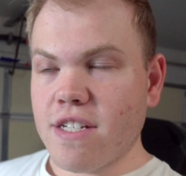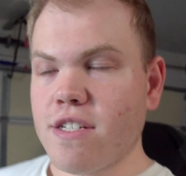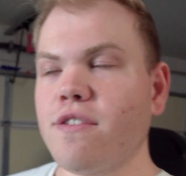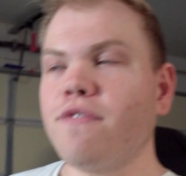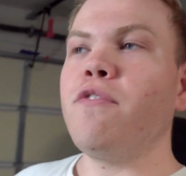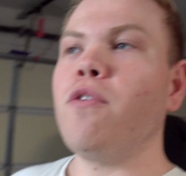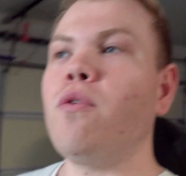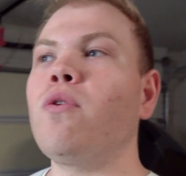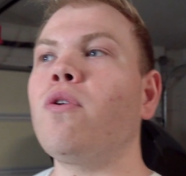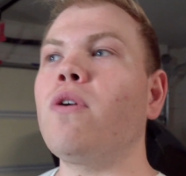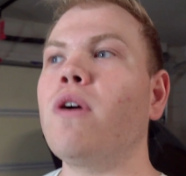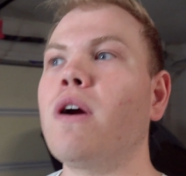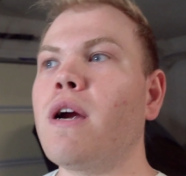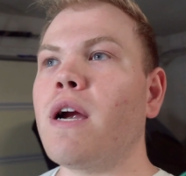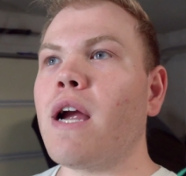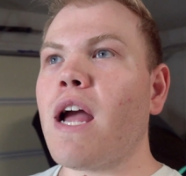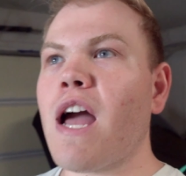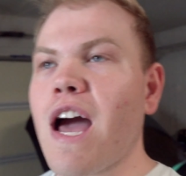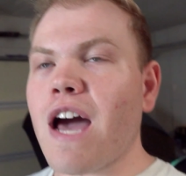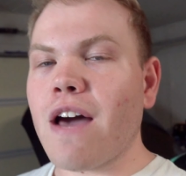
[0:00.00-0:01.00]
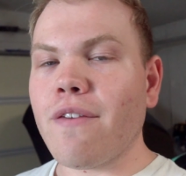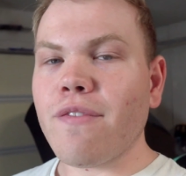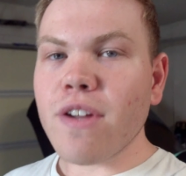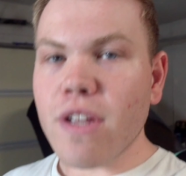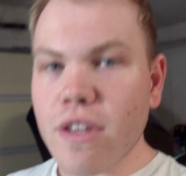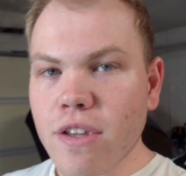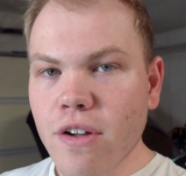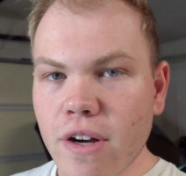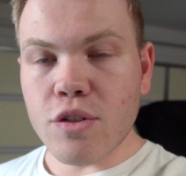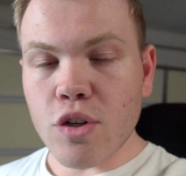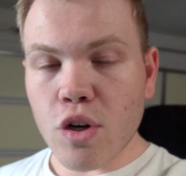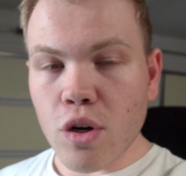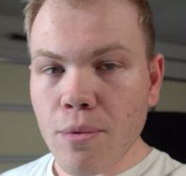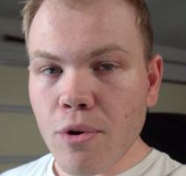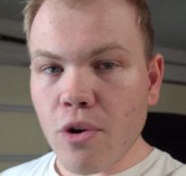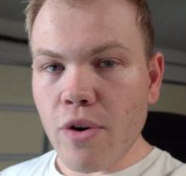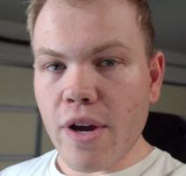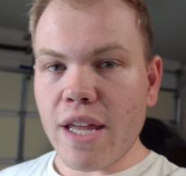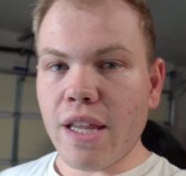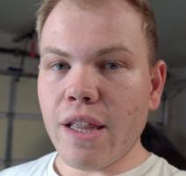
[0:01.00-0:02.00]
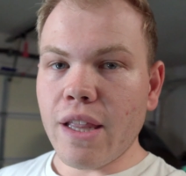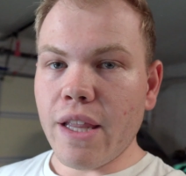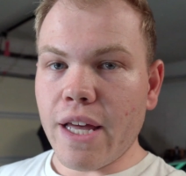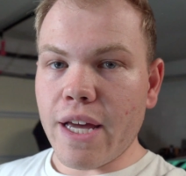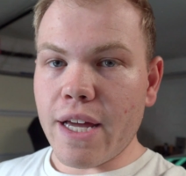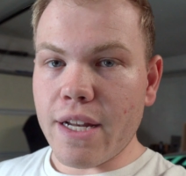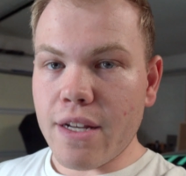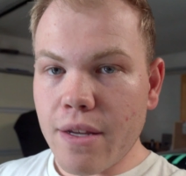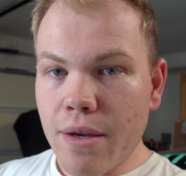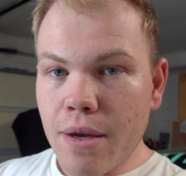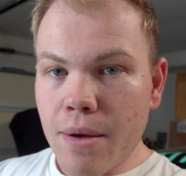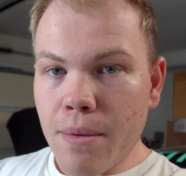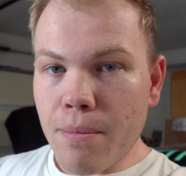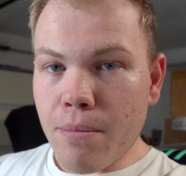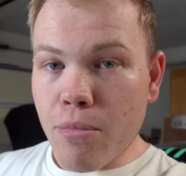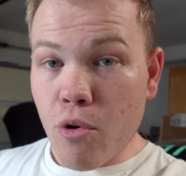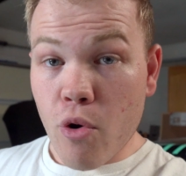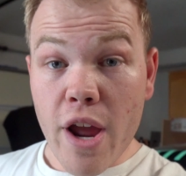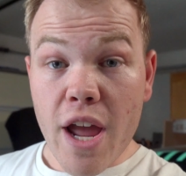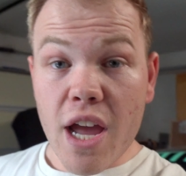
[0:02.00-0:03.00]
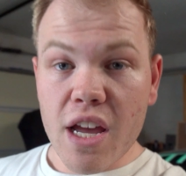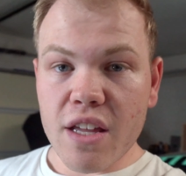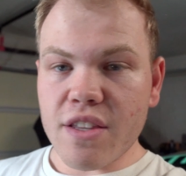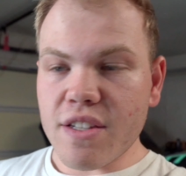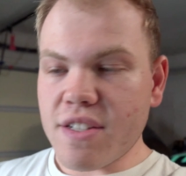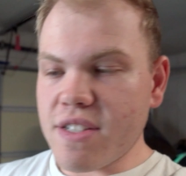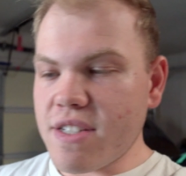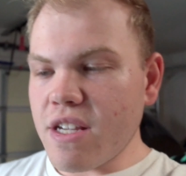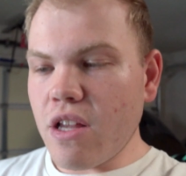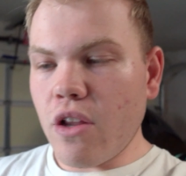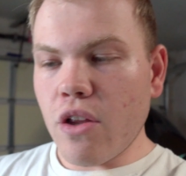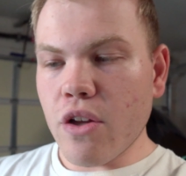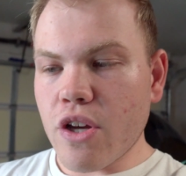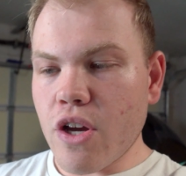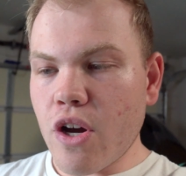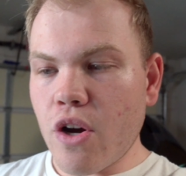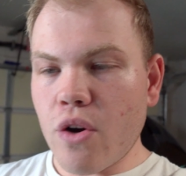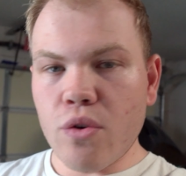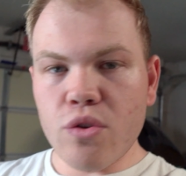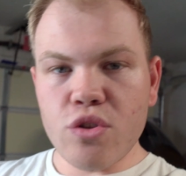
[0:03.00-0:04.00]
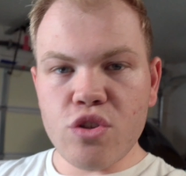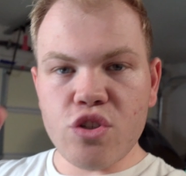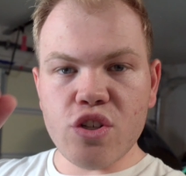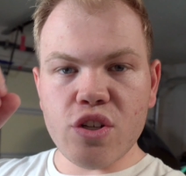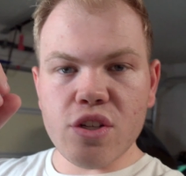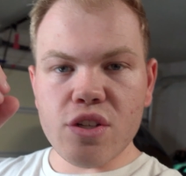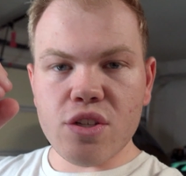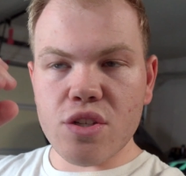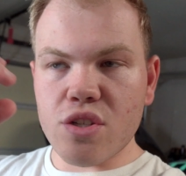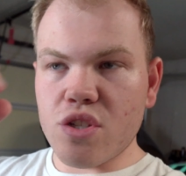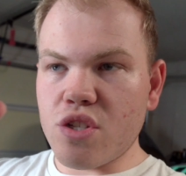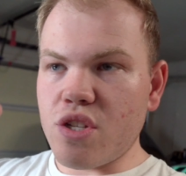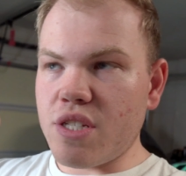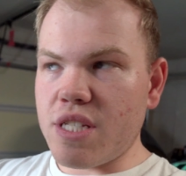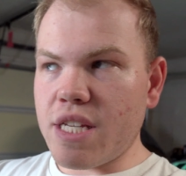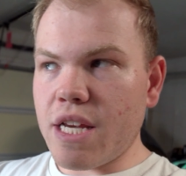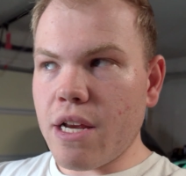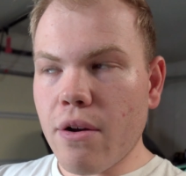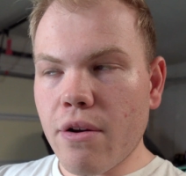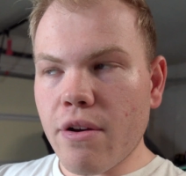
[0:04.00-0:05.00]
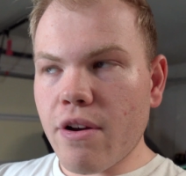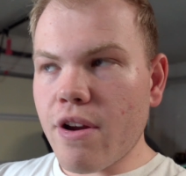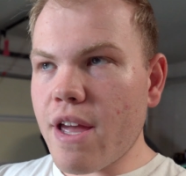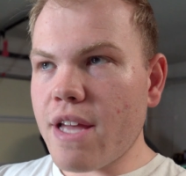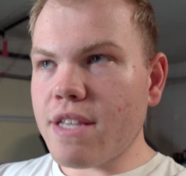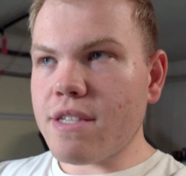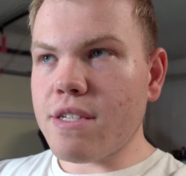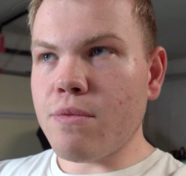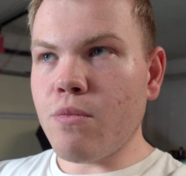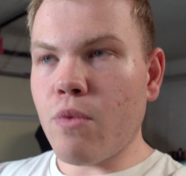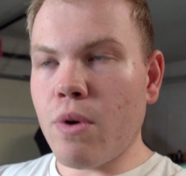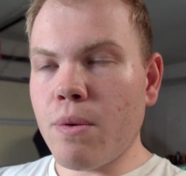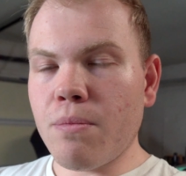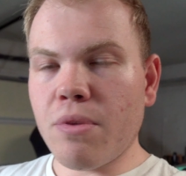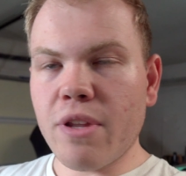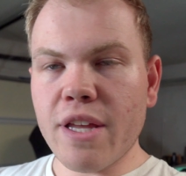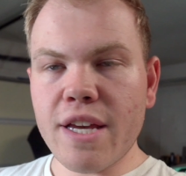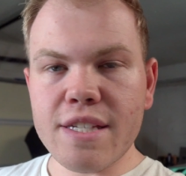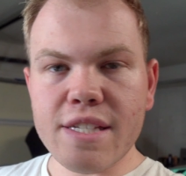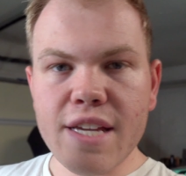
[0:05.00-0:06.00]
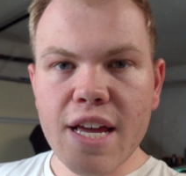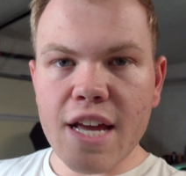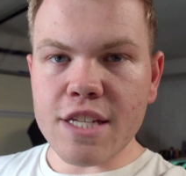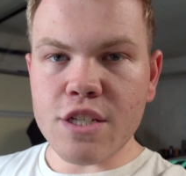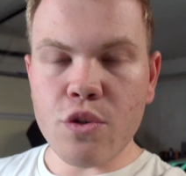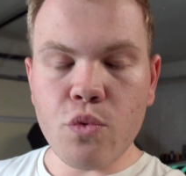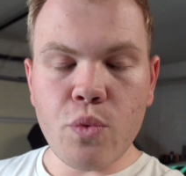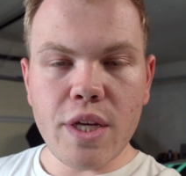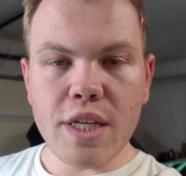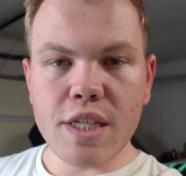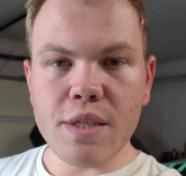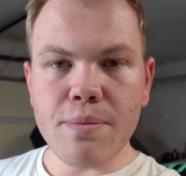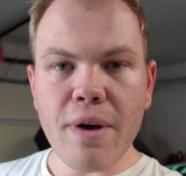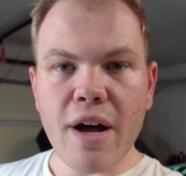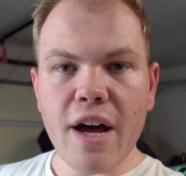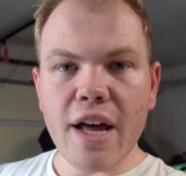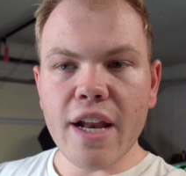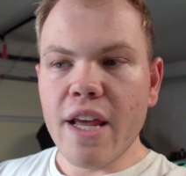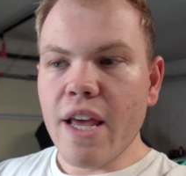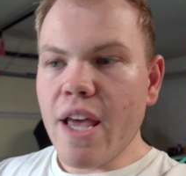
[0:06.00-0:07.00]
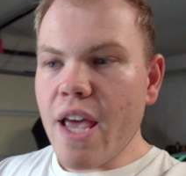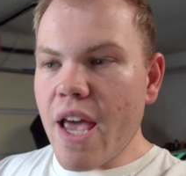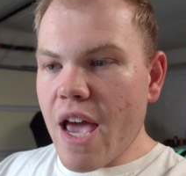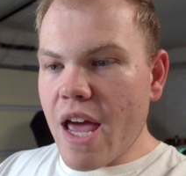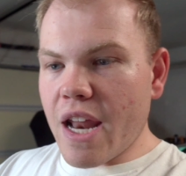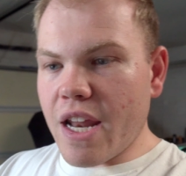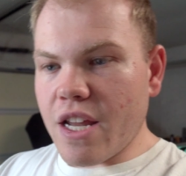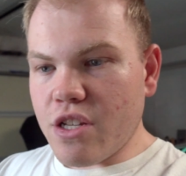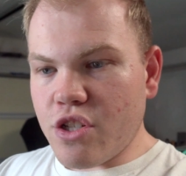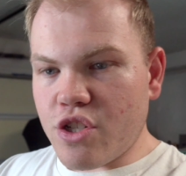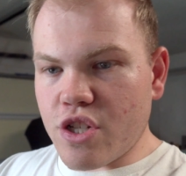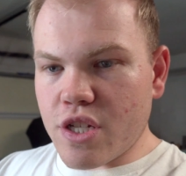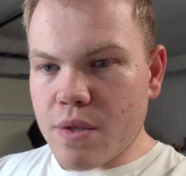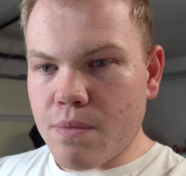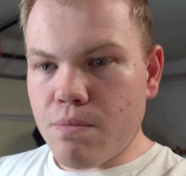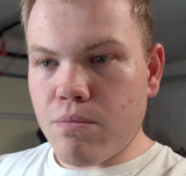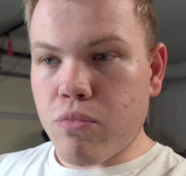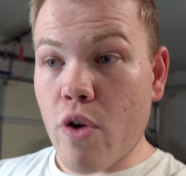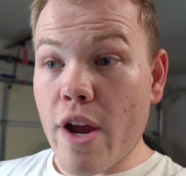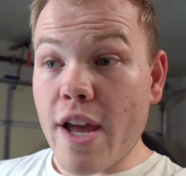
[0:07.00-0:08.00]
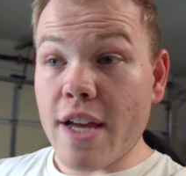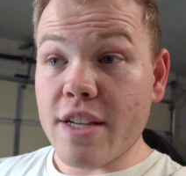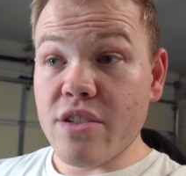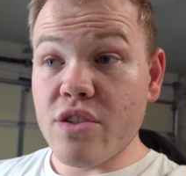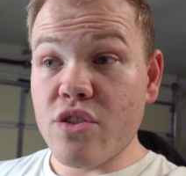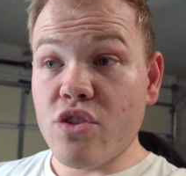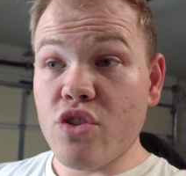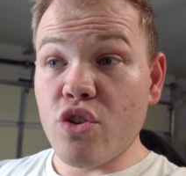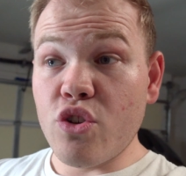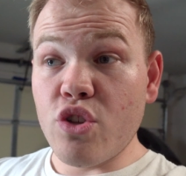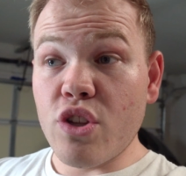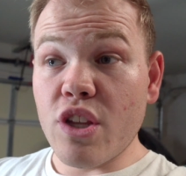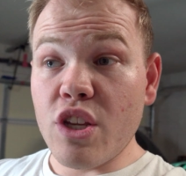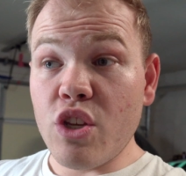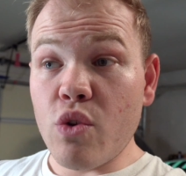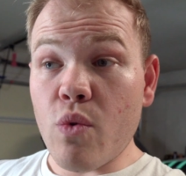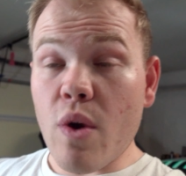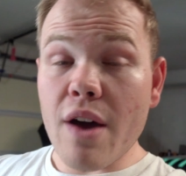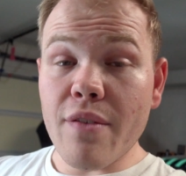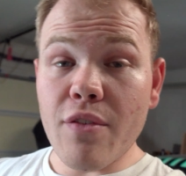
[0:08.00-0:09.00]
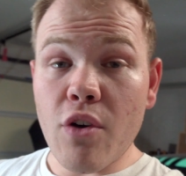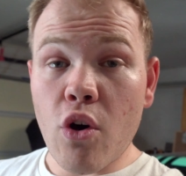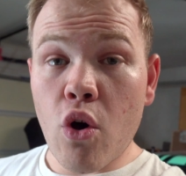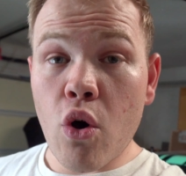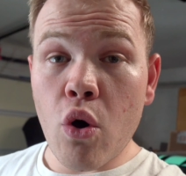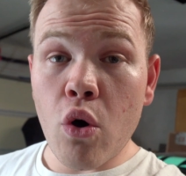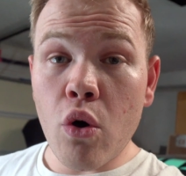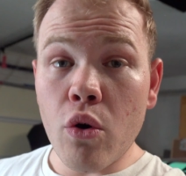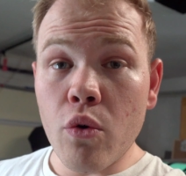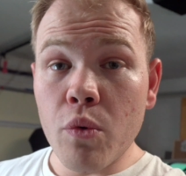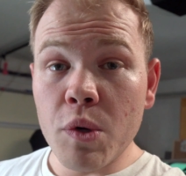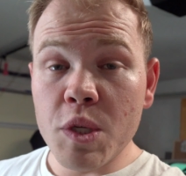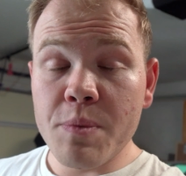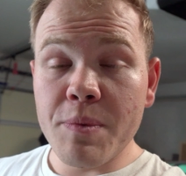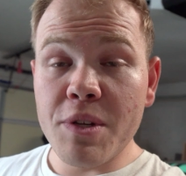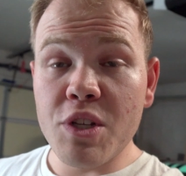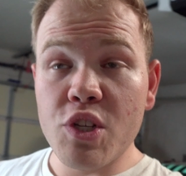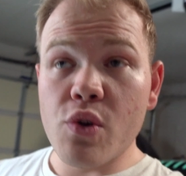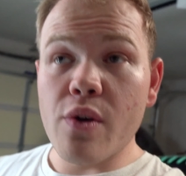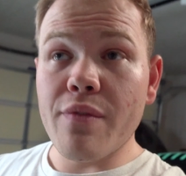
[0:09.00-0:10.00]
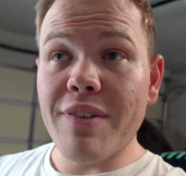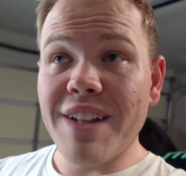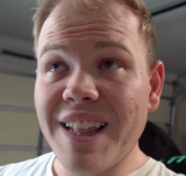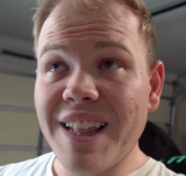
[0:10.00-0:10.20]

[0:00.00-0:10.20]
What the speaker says: for having their turbo inlet break. The silicone just deteriorates in one place, it has a weak spot, and it just breaks. And so then you have a hole, which means you have a